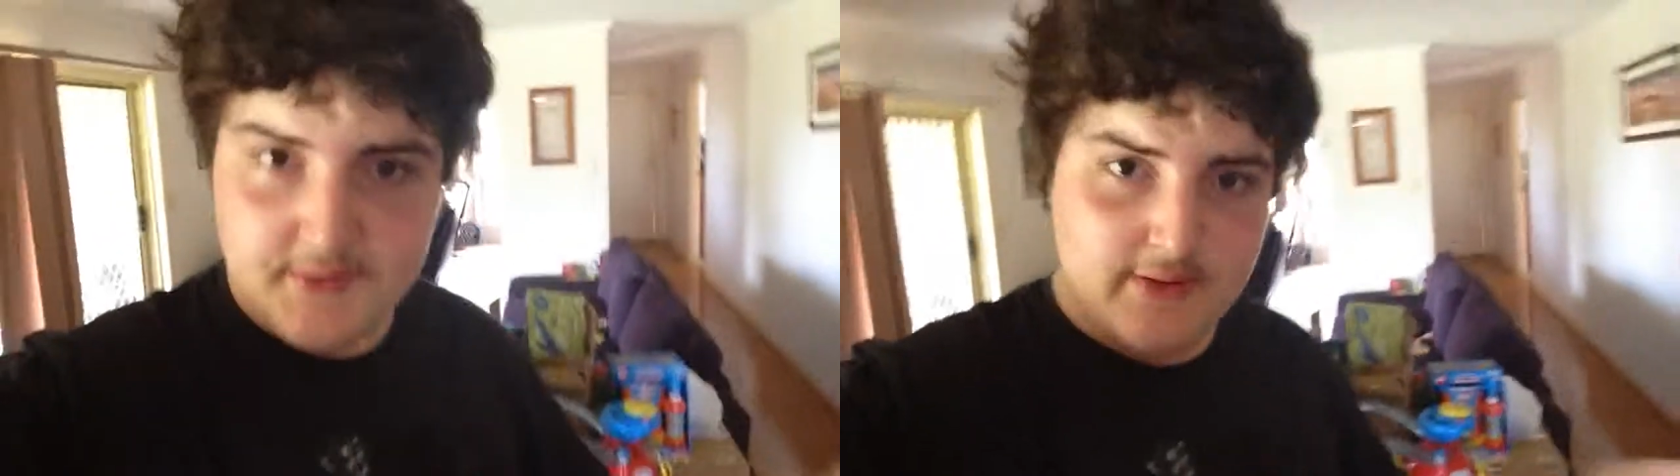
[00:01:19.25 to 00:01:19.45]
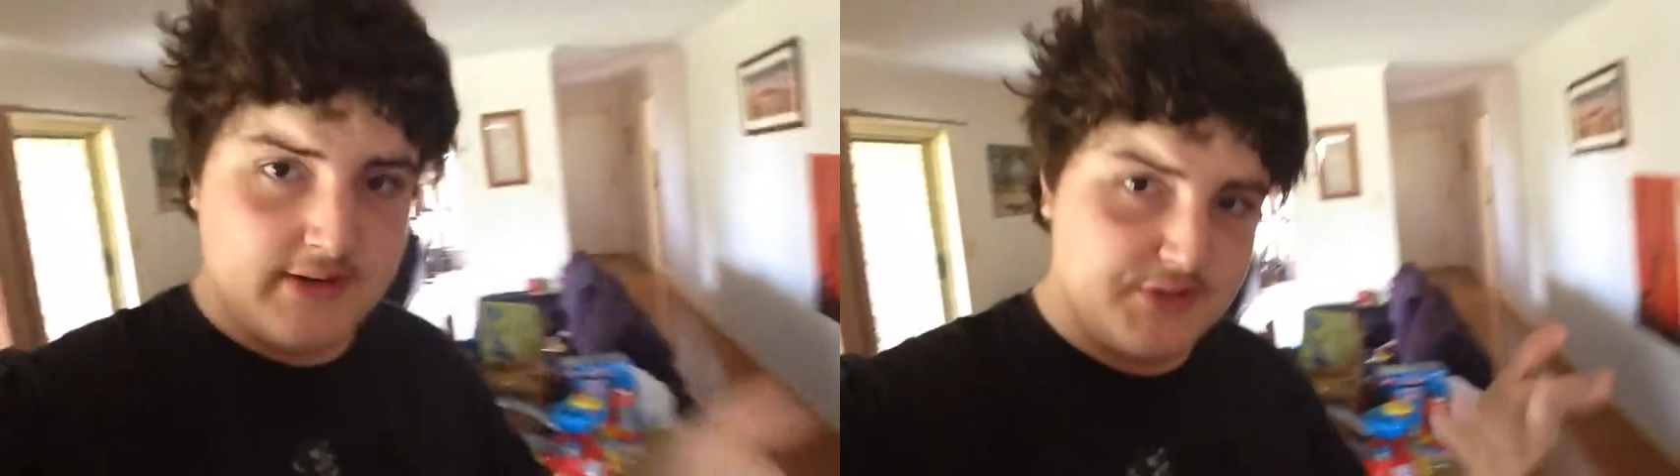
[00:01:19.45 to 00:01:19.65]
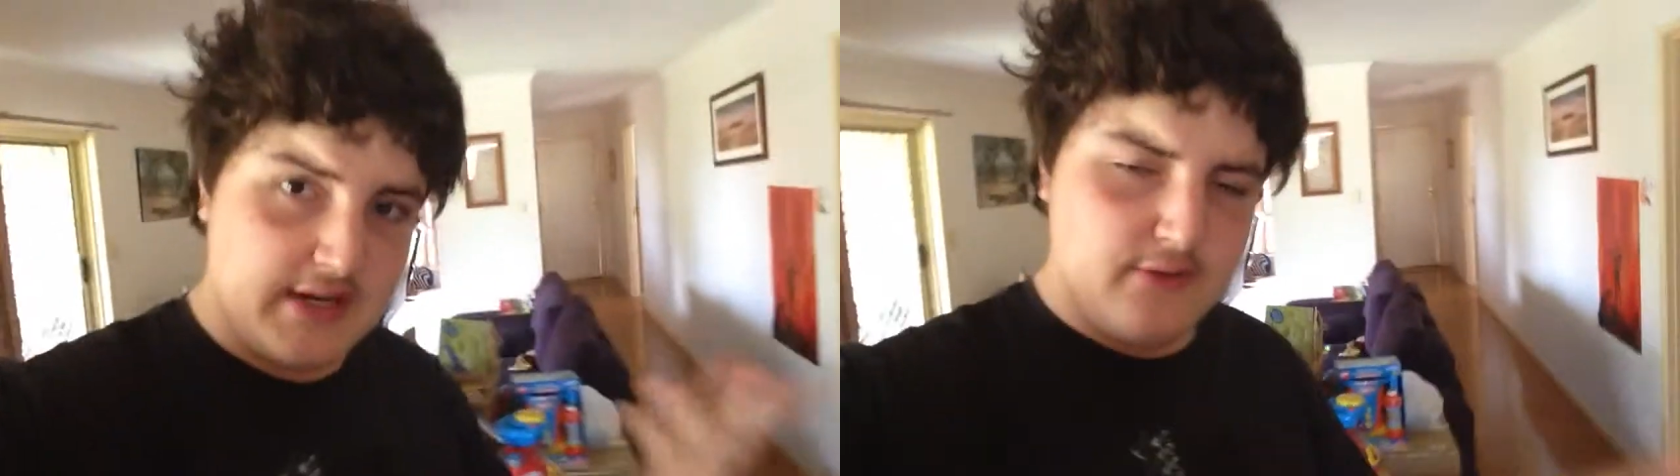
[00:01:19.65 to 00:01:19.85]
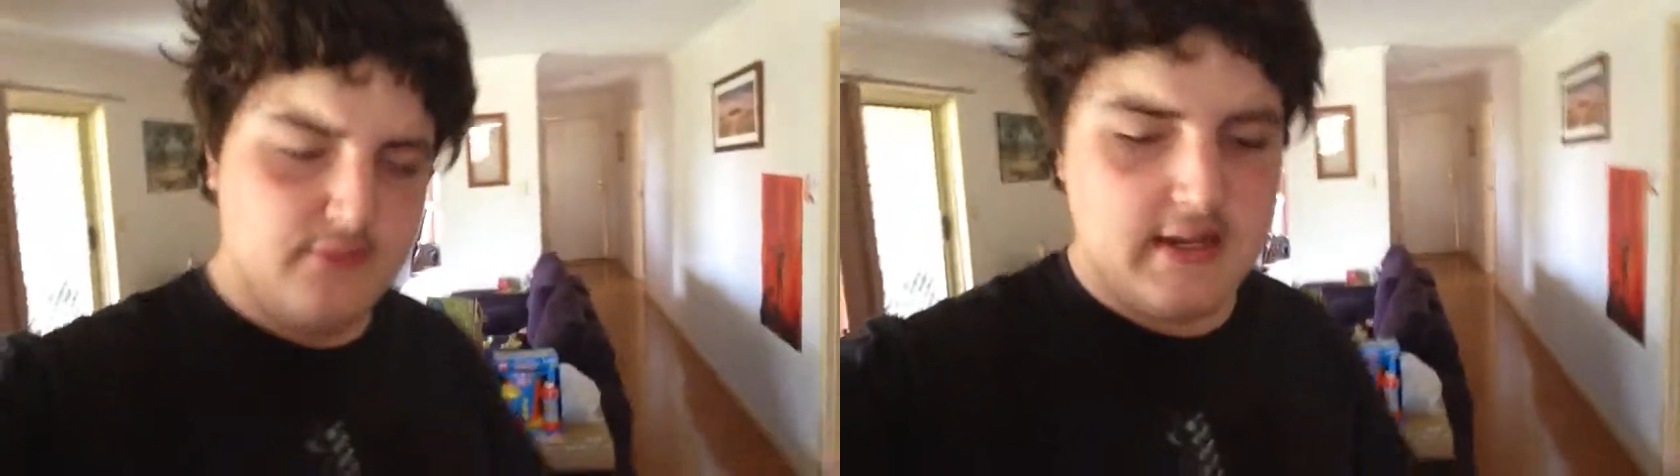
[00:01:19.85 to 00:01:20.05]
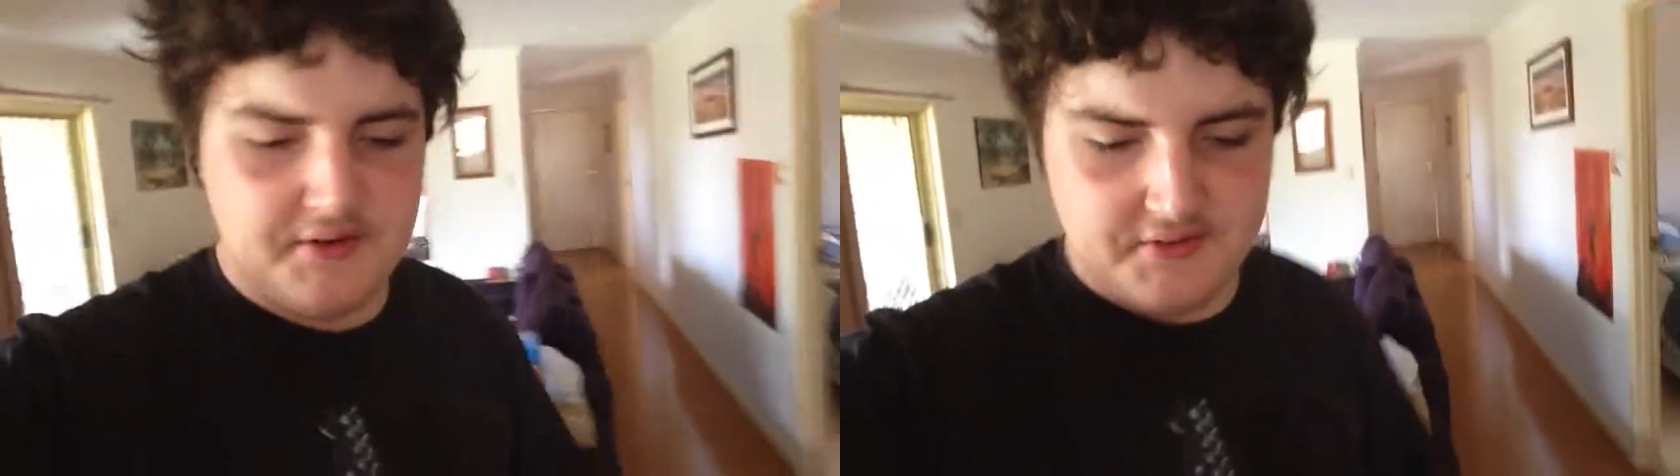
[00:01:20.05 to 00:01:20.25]
who had a channel
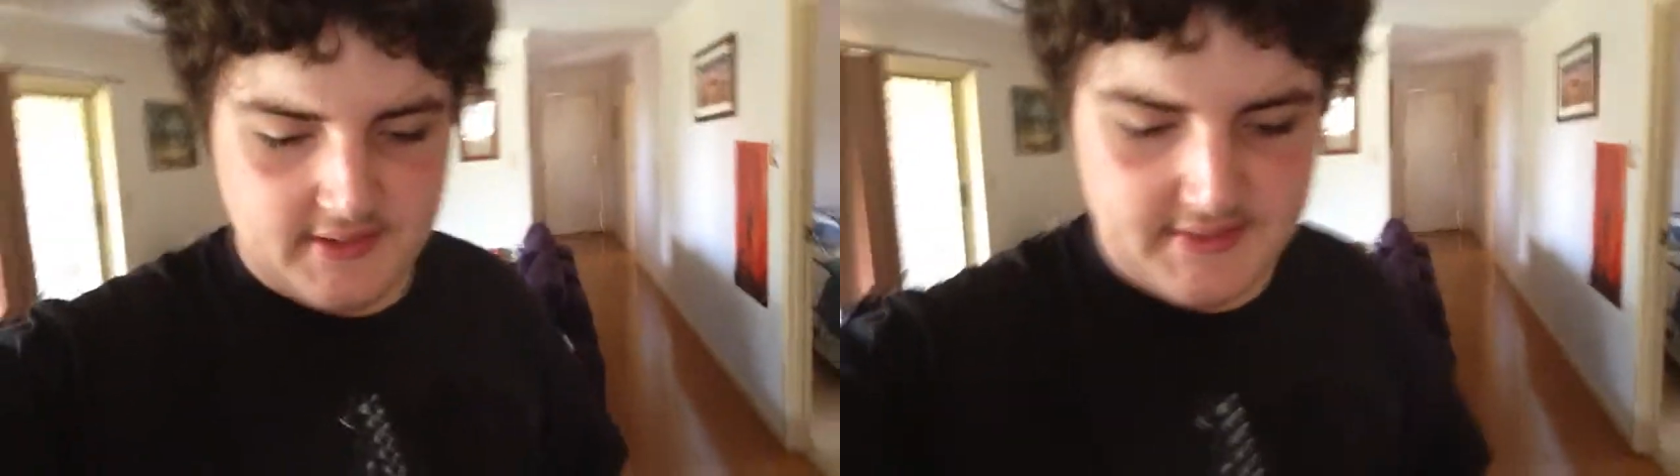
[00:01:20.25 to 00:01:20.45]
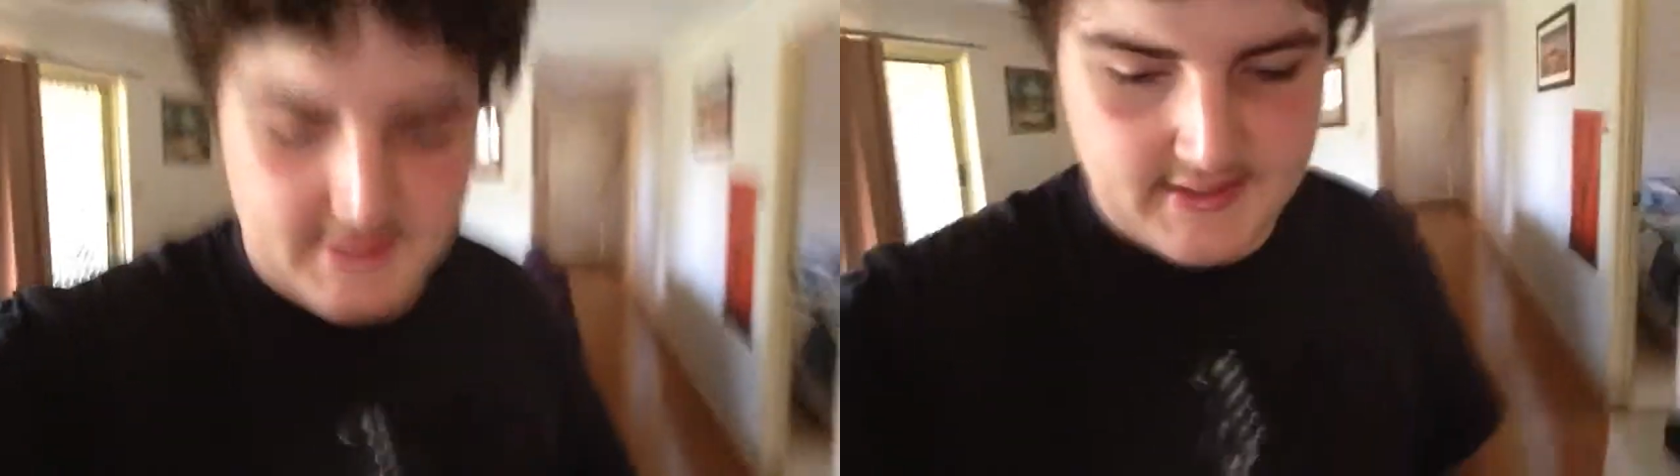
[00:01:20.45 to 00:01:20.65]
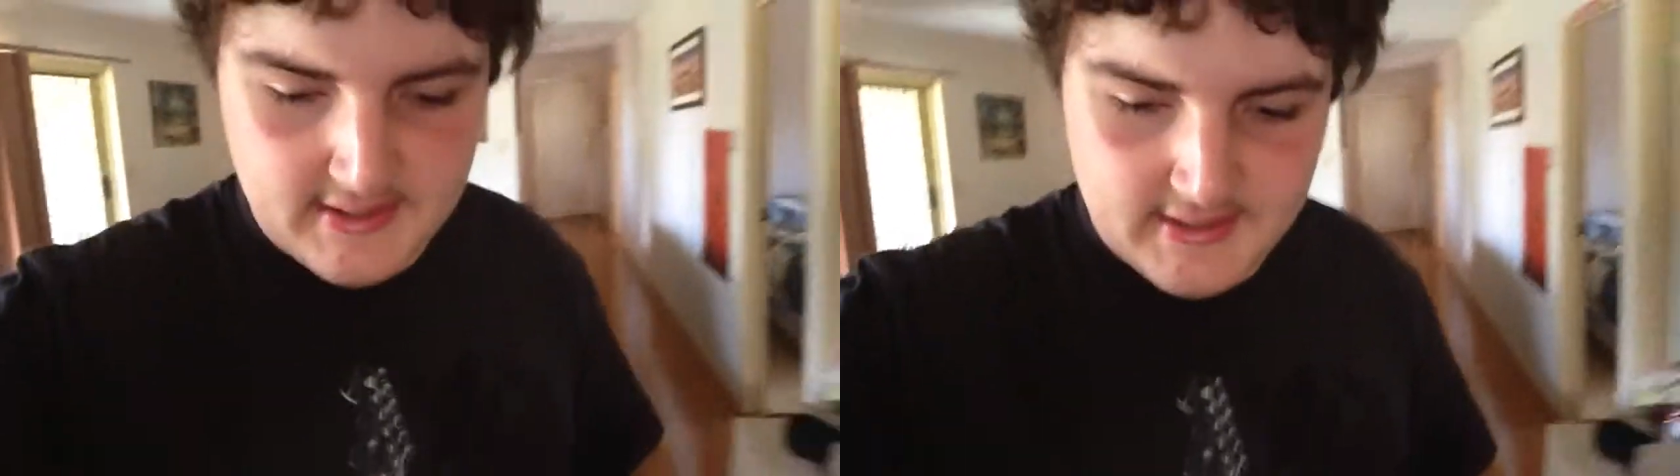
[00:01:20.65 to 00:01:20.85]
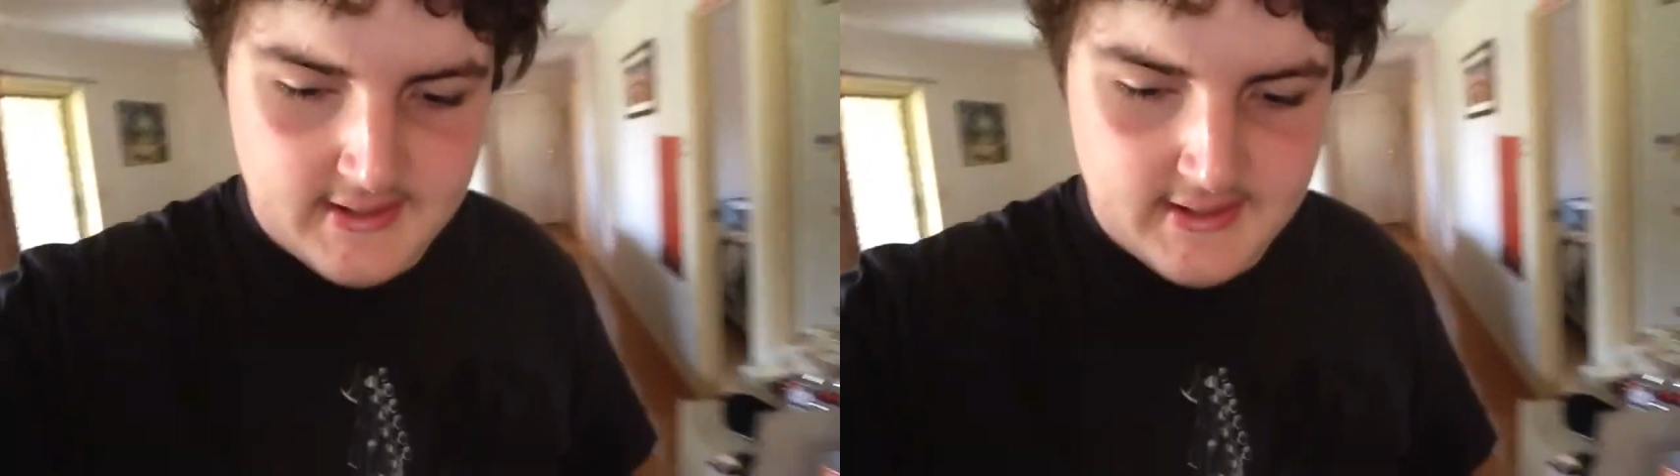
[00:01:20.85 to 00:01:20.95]
and now deleted it,